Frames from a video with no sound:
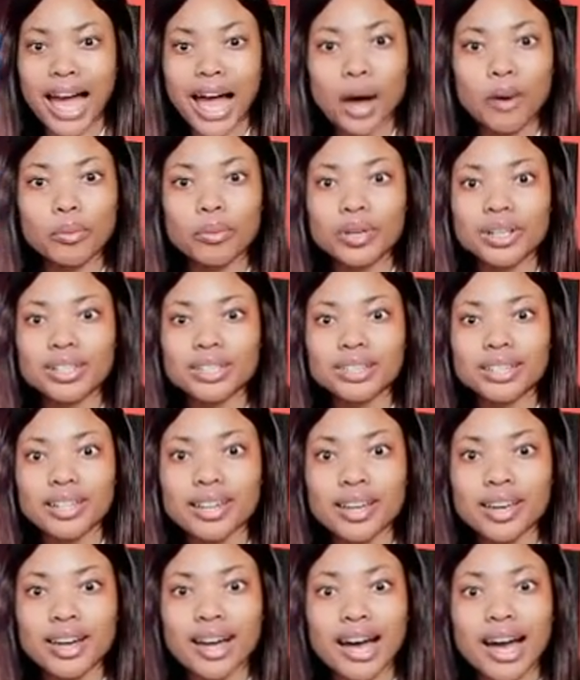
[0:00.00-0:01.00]
I would
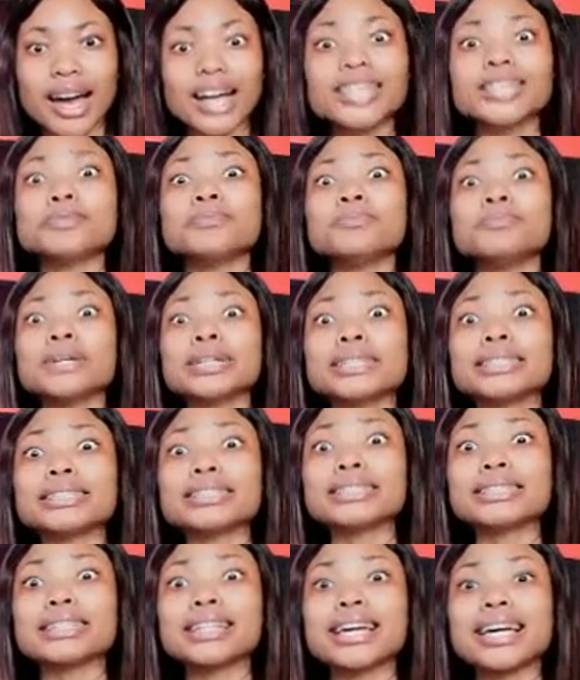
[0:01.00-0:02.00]

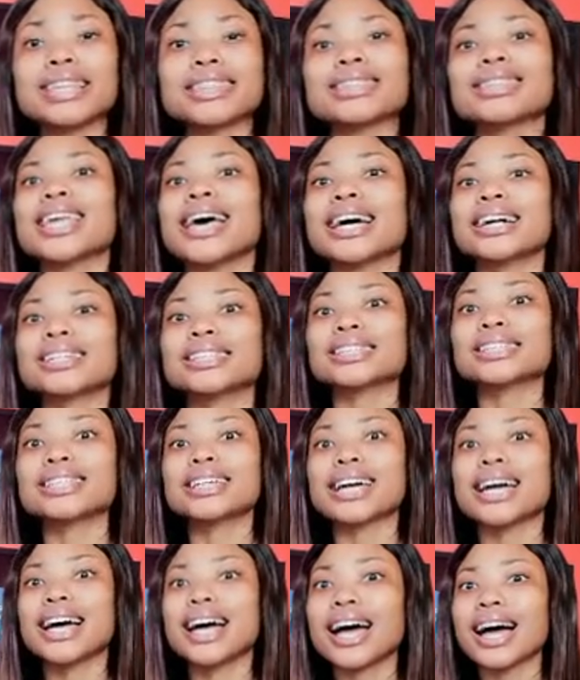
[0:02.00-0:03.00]
admit that
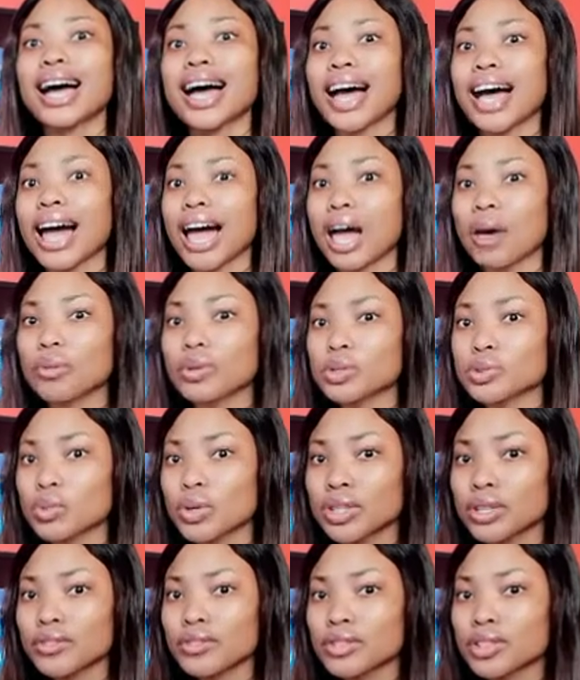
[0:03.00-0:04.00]
I was
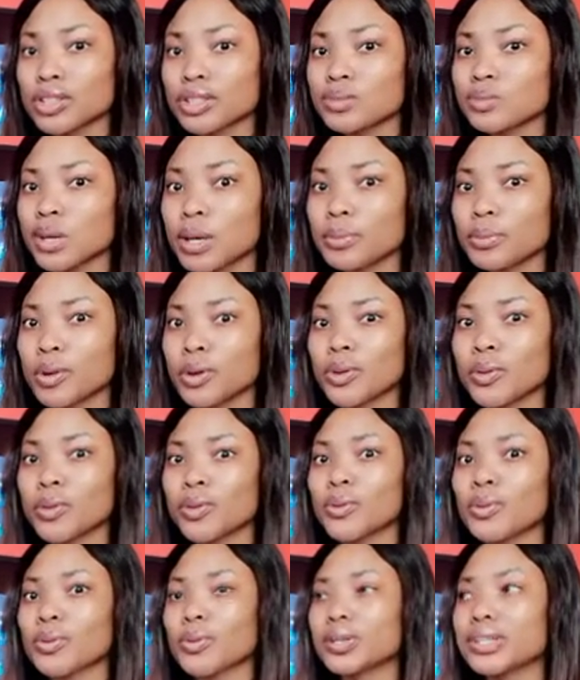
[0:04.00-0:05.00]
one of those people
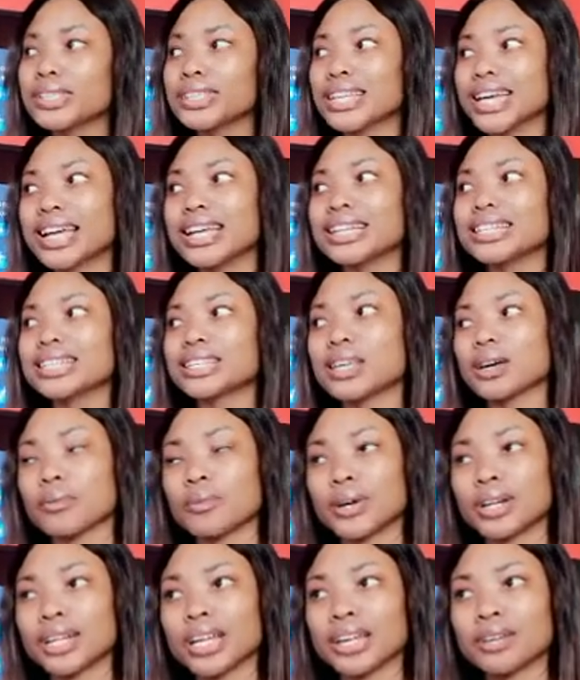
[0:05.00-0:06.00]
who would date
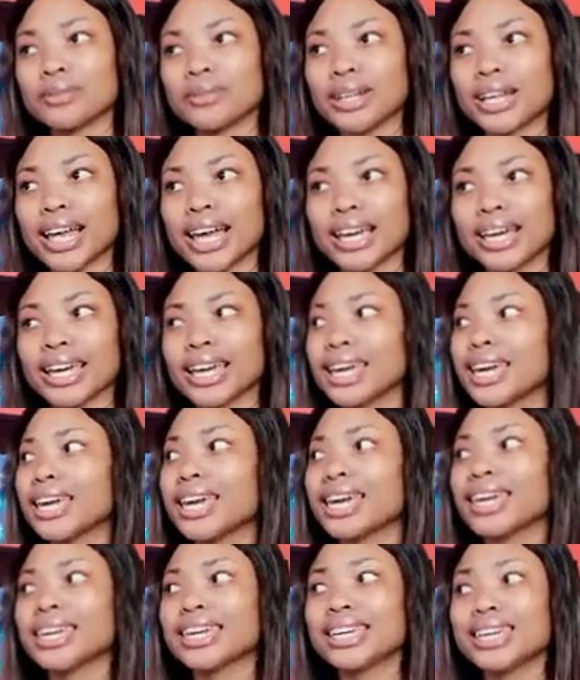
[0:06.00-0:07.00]
someone and be like,
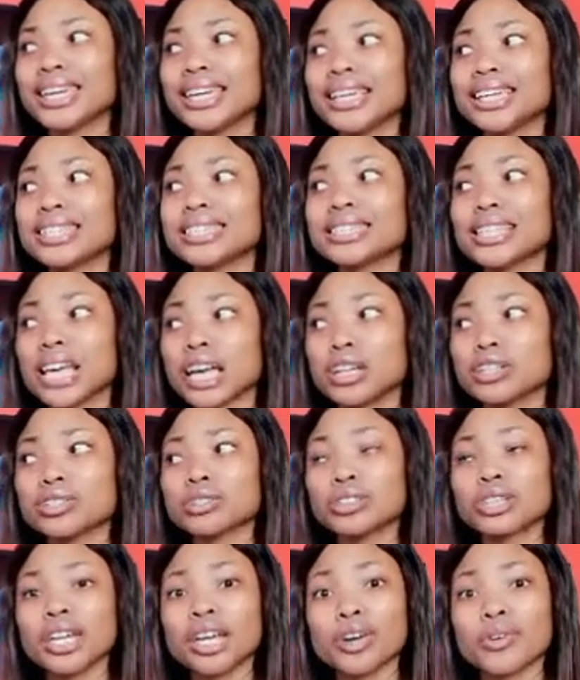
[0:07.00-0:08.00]
he is
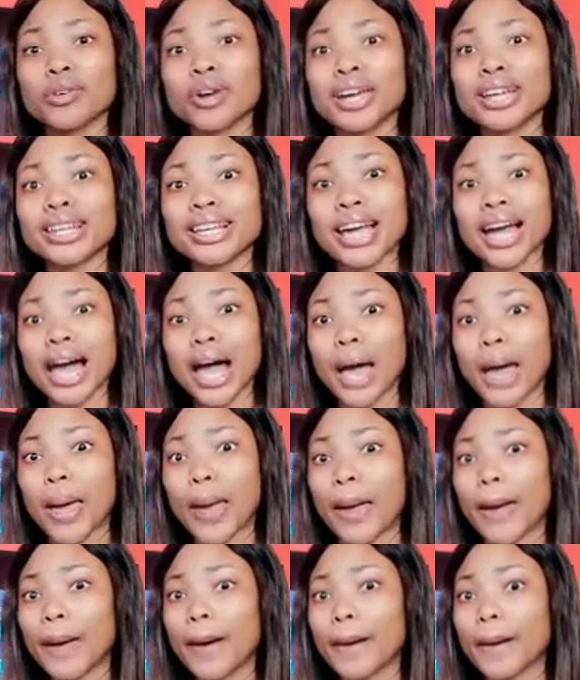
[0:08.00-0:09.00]
actually a great
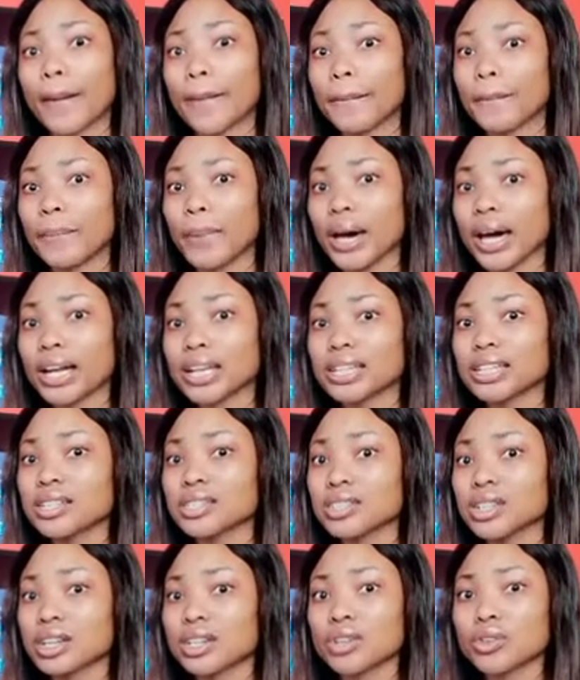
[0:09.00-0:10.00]
guy, but
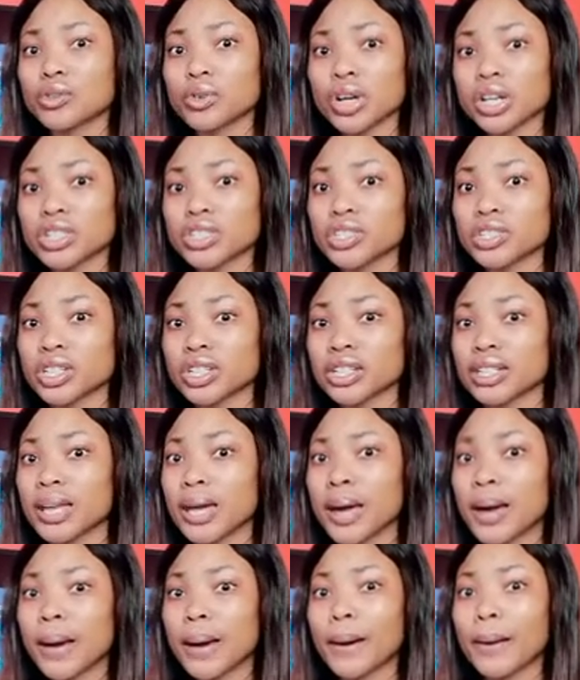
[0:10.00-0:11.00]
he's not a Christian,
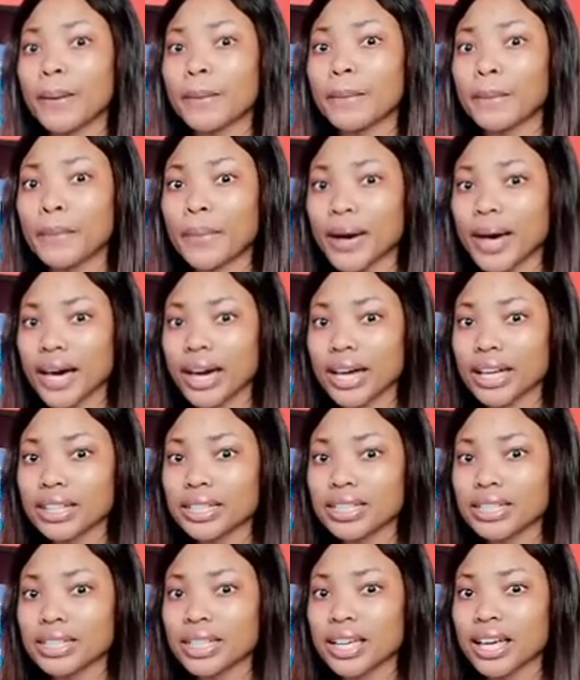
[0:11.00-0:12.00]

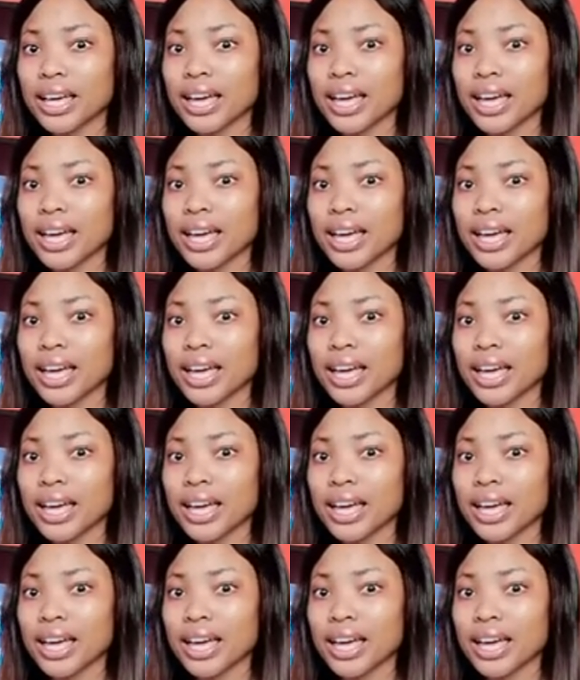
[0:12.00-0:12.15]
but